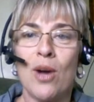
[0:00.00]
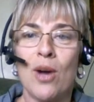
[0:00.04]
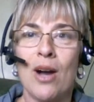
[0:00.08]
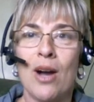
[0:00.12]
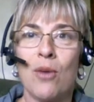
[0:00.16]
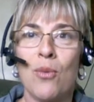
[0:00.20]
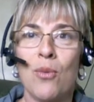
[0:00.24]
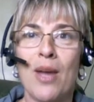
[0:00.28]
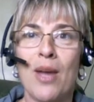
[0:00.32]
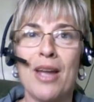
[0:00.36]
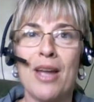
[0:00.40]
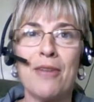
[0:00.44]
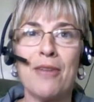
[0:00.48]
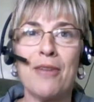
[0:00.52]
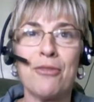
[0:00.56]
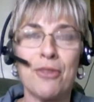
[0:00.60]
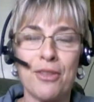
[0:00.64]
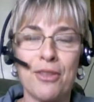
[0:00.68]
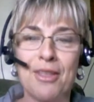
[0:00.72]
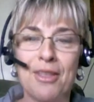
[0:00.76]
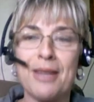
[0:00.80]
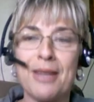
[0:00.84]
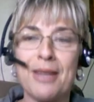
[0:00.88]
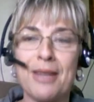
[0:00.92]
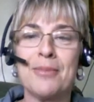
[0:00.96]
way for
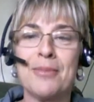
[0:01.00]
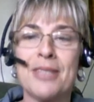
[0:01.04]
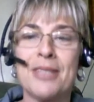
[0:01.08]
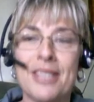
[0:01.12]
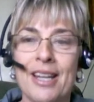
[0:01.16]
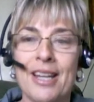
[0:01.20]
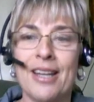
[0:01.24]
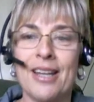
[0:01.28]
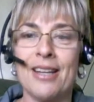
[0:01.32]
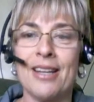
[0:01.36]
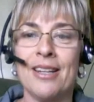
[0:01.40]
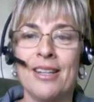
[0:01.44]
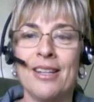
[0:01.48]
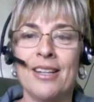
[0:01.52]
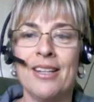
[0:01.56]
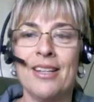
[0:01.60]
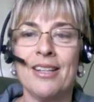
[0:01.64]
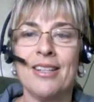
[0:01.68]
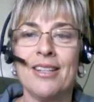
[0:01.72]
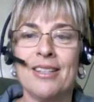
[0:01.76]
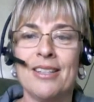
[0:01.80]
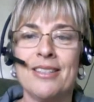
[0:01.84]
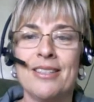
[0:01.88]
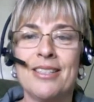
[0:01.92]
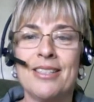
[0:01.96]
them to
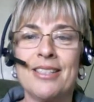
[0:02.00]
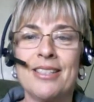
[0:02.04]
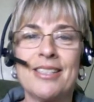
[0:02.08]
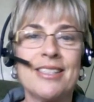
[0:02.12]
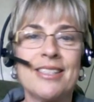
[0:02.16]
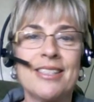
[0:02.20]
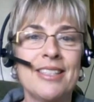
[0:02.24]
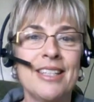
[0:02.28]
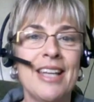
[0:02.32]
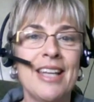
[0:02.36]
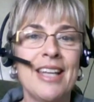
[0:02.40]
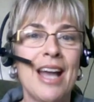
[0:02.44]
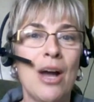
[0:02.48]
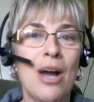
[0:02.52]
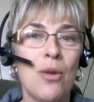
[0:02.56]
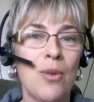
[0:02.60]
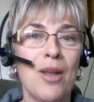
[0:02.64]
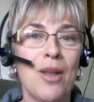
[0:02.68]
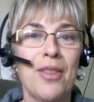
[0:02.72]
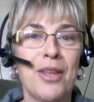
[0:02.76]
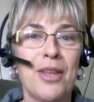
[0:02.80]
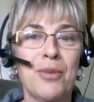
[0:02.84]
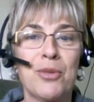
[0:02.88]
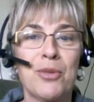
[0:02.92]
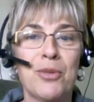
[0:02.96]
see how
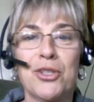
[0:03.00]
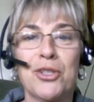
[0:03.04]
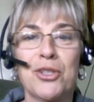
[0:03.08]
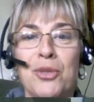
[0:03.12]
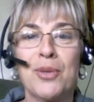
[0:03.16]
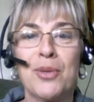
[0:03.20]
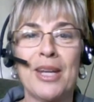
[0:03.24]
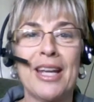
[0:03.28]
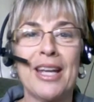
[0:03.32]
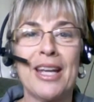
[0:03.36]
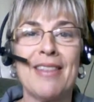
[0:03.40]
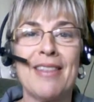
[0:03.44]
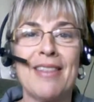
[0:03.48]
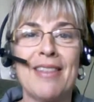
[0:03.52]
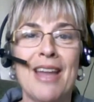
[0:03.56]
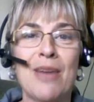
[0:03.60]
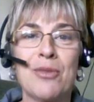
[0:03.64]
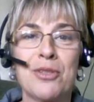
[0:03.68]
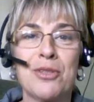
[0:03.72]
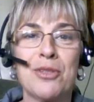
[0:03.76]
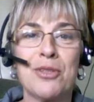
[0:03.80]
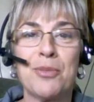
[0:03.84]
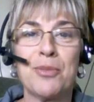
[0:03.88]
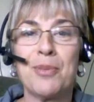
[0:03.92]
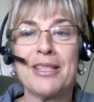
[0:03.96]
well they were doing, and that
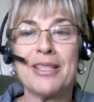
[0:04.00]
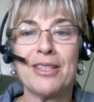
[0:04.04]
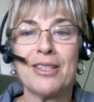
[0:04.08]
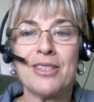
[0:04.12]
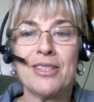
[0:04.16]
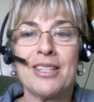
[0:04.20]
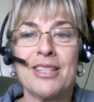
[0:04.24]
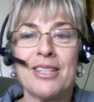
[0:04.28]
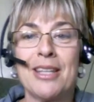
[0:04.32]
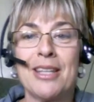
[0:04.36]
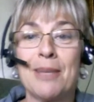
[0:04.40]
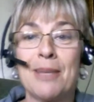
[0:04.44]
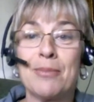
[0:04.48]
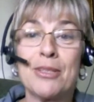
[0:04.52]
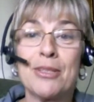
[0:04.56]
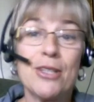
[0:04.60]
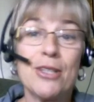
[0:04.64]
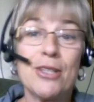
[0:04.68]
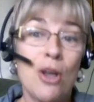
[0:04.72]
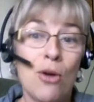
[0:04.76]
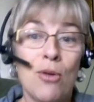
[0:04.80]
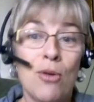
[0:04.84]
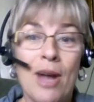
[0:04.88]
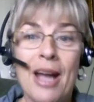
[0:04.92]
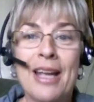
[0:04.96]
was a big deal to them.
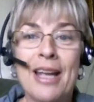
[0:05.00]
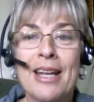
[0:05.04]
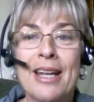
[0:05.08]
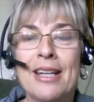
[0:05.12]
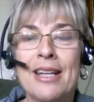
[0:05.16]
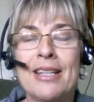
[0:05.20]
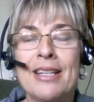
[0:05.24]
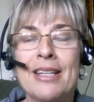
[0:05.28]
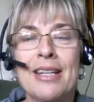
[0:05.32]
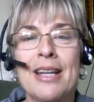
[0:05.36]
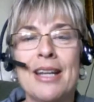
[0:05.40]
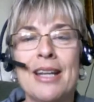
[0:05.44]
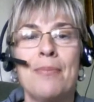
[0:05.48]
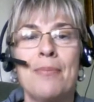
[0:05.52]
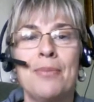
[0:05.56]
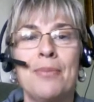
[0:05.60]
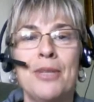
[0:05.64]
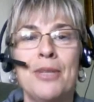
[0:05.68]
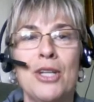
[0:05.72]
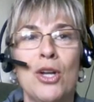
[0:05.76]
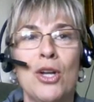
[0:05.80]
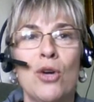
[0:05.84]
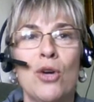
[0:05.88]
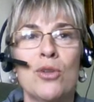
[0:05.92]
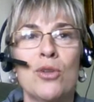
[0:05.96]
So I ended up,
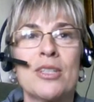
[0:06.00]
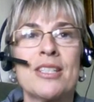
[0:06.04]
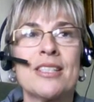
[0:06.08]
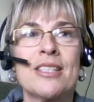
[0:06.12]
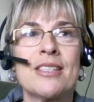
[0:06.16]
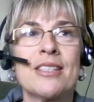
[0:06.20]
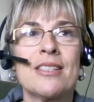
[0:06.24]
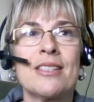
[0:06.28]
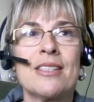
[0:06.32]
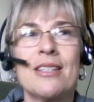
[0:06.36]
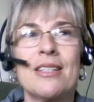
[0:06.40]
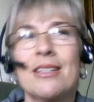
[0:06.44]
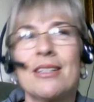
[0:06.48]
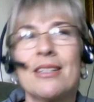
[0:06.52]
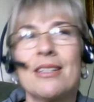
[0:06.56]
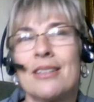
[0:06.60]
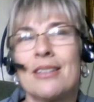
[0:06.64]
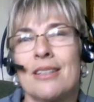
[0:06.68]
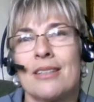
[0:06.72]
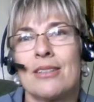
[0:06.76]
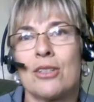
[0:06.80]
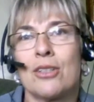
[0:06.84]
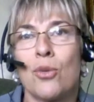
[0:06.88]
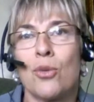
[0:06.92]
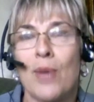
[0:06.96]

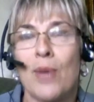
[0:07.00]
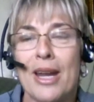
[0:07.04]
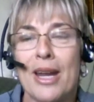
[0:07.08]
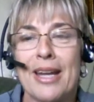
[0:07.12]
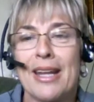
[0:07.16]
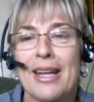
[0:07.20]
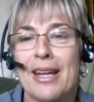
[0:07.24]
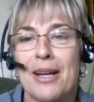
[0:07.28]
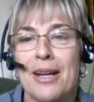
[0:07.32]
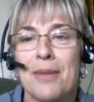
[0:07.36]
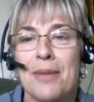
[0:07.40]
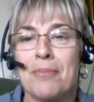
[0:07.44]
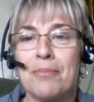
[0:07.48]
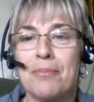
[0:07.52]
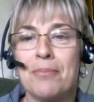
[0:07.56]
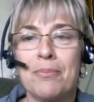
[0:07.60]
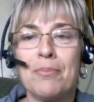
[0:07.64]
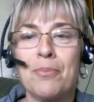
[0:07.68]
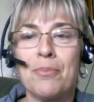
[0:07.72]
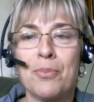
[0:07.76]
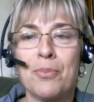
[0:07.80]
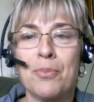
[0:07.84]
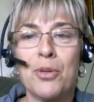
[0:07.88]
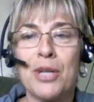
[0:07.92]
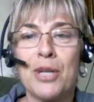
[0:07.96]
grading them
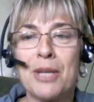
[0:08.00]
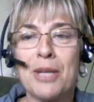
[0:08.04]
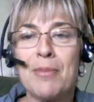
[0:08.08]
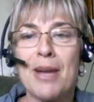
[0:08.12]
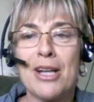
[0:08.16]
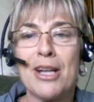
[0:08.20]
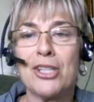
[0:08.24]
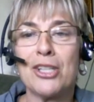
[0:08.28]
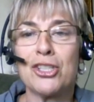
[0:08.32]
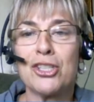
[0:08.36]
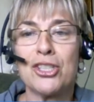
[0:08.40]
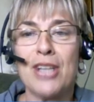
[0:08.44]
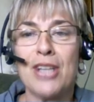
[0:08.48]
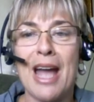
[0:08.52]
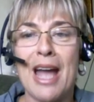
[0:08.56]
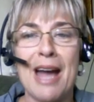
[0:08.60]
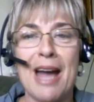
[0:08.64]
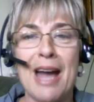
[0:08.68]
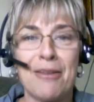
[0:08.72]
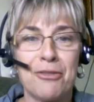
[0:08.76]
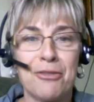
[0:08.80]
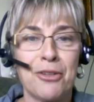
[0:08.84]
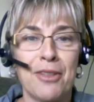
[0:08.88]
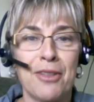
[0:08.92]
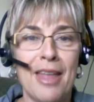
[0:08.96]
pretty much
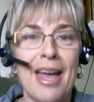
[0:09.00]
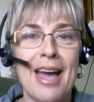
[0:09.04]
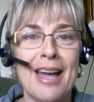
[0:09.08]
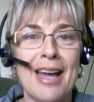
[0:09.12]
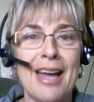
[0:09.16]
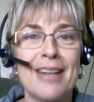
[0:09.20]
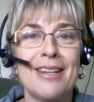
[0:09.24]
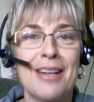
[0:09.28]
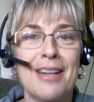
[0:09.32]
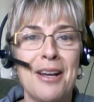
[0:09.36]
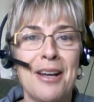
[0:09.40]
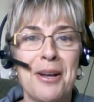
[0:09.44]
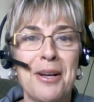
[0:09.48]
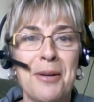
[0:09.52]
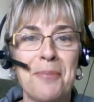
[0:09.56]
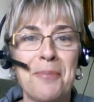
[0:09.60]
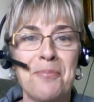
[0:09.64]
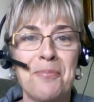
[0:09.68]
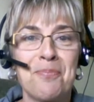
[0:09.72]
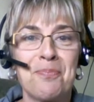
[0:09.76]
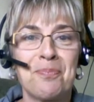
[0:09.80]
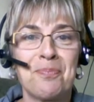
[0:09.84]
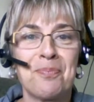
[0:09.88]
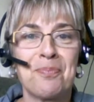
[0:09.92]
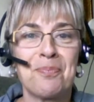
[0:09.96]
after that.
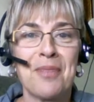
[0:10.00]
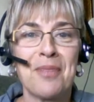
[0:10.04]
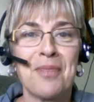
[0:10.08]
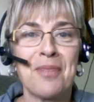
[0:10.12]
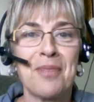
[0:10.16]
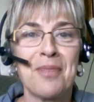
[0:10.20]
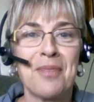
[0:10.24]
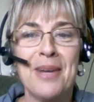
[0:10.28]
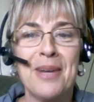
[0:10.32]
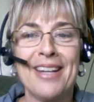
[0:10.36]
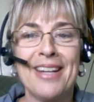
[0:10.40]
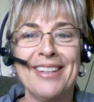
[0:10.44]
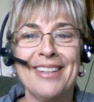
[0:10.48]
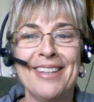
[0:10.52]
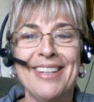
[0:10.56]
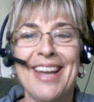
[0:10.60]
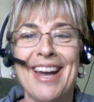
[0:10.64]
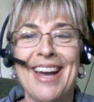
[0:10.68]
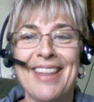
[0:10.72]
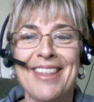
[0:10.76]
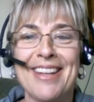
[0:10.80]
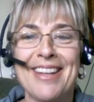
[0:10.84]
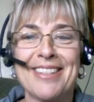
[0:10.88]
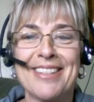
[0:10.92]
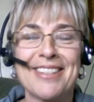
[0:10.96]
But
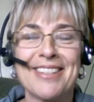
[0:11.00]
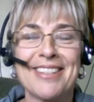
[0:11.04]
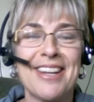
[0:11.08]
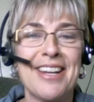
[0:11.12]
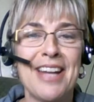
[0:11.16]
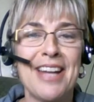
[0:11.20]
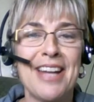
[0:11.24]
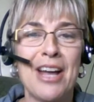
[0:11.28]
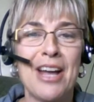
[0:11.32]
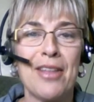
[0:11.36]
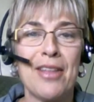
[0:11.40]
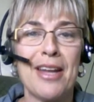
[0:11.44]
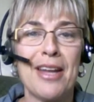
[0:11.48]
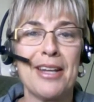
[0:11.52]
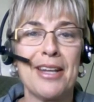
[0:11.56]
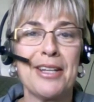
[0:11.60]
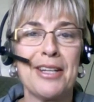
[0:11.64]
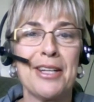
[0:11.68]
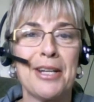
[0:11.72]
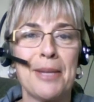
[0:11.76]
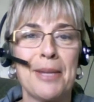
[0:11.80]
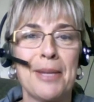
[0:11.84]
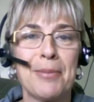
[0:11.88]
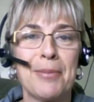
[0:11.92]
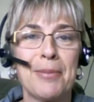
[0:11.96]
yeah, that's kind of how that
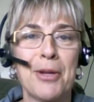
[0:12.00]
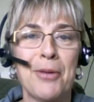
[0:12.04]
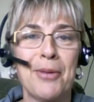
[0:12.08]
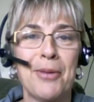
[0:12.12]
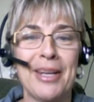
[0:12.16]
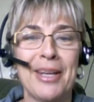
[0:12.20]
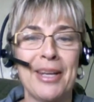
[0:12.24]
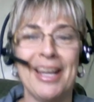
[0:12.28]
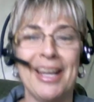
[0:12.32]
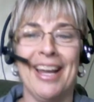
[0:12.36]
ended up going.